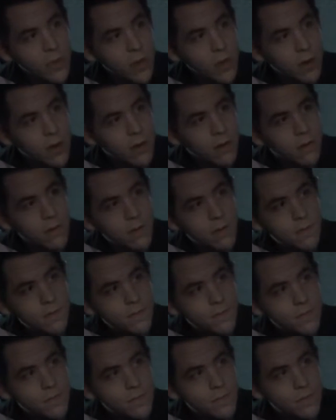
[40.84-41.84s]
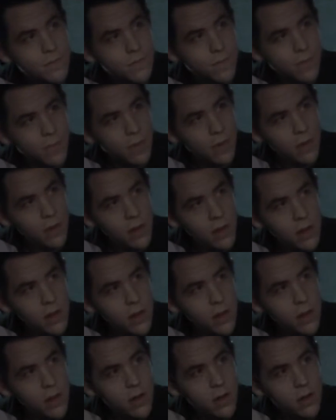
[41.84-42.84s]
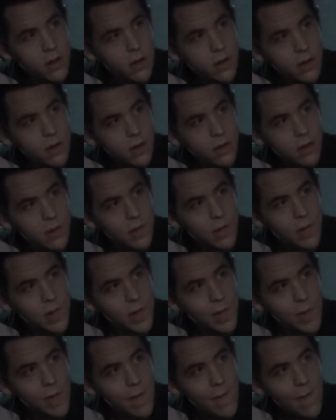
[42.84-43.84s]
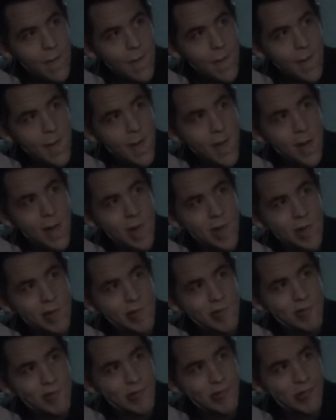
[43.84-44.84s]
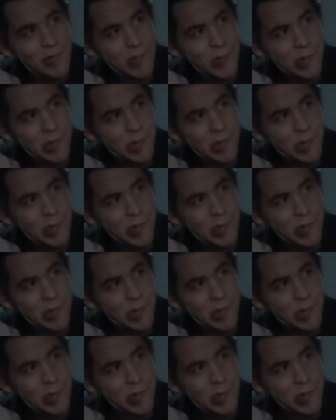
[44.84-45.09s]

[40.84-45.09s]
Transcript: [no speech]